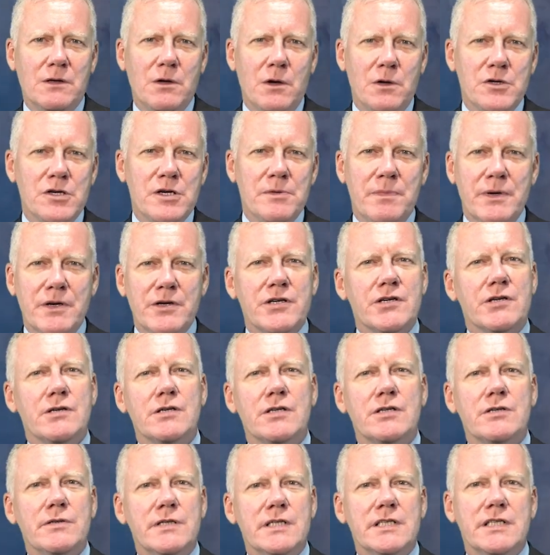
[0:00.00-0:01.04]
contribution
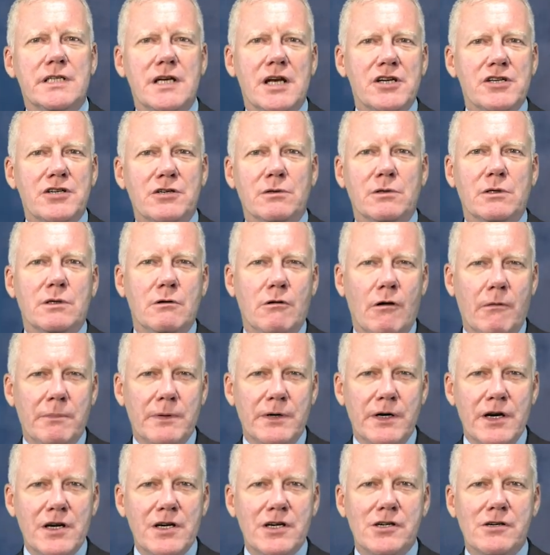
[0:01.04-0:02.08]
to international
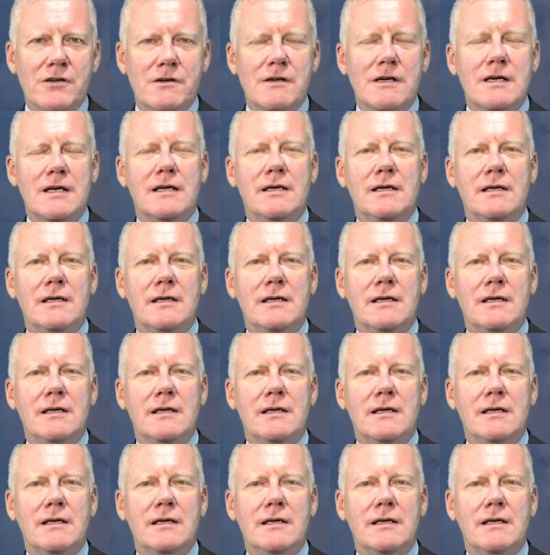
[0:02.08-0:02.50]
cooperation